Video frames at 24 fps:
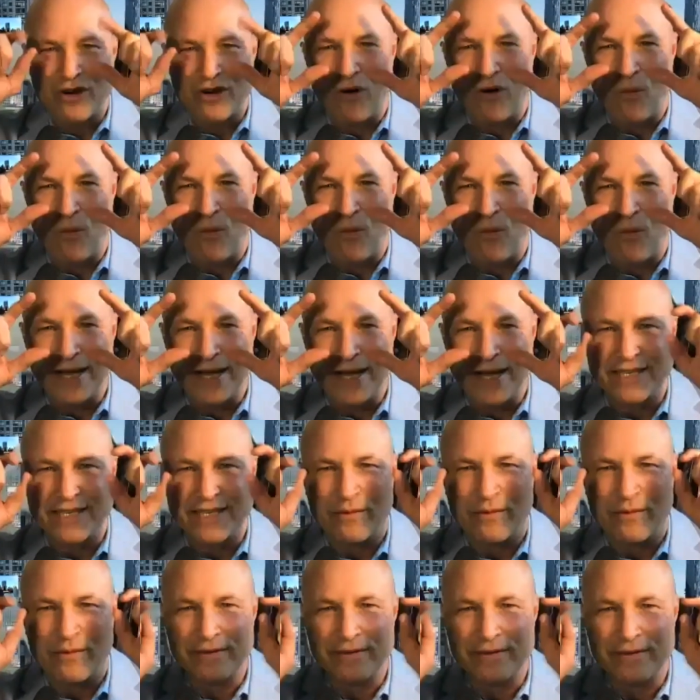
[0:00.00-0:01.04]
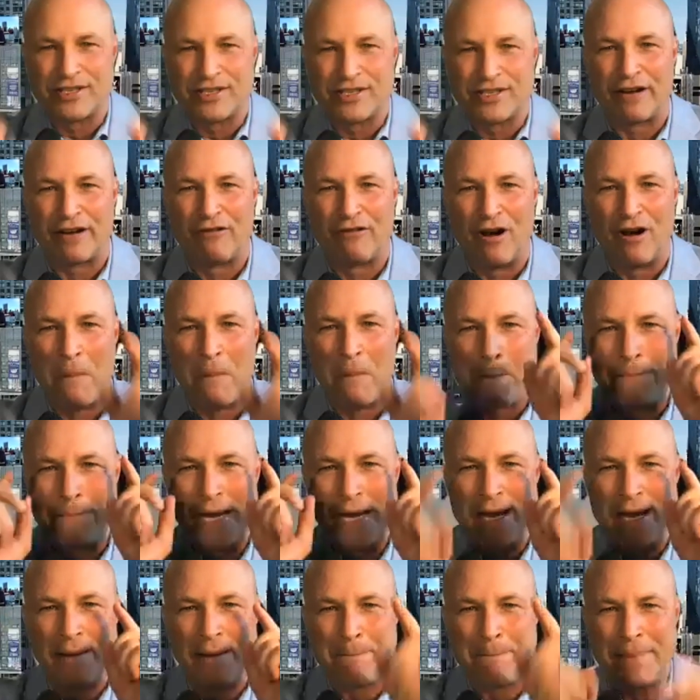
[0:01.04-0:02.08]
going wide and say, second row,
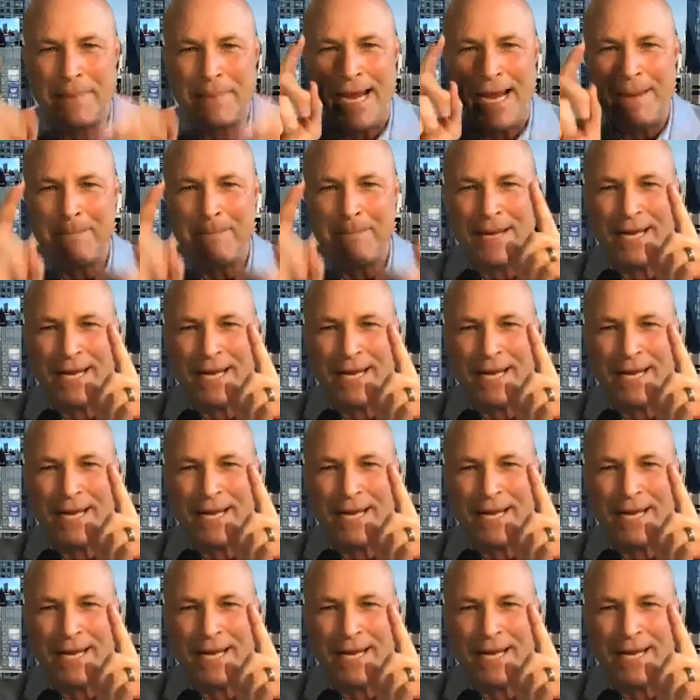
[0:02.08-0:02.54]
bang, bang,